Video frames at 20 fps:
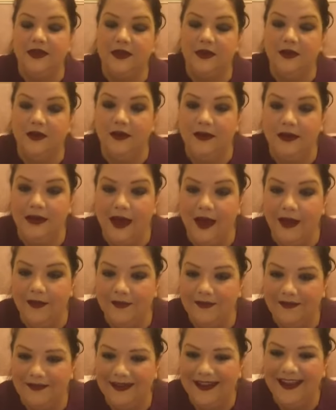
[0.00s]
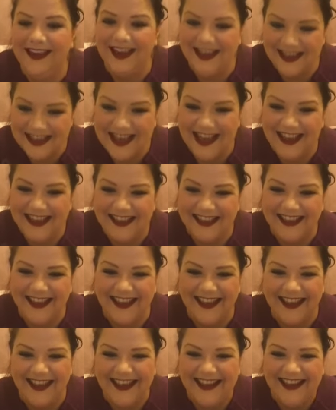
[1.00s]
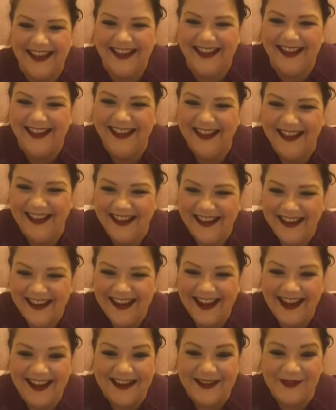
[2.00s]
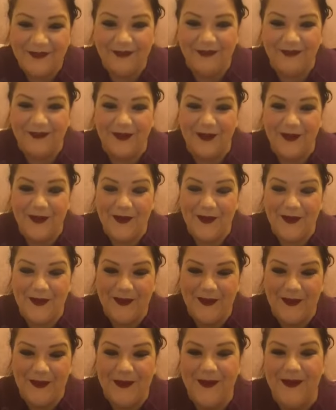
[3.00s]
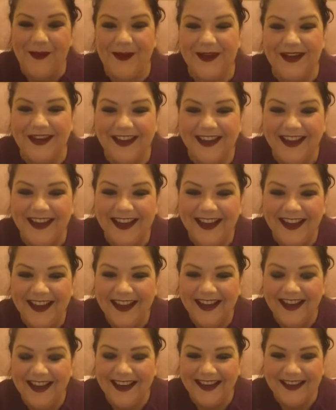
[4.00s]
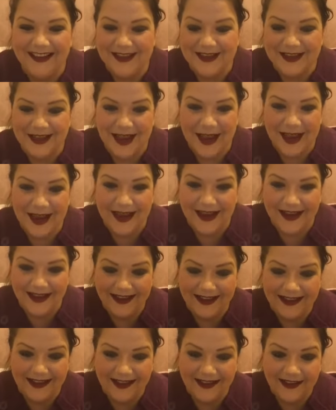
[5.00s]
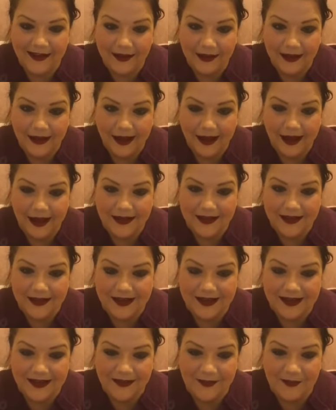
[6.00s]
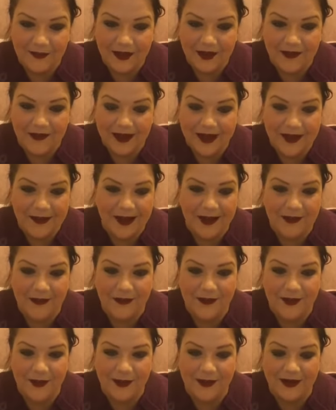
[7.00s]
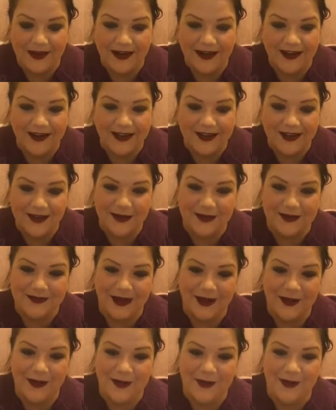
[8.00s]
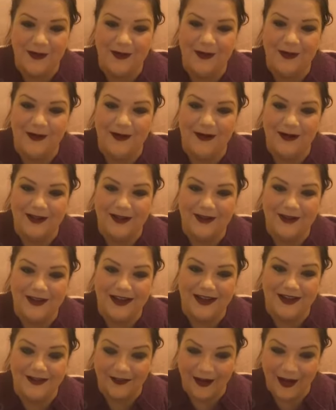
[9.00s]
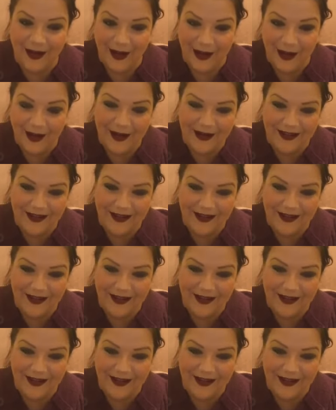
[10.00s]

So yeah, yes, Andrea. It's food. It's just like, I think about food and I just lose my whole train of thought.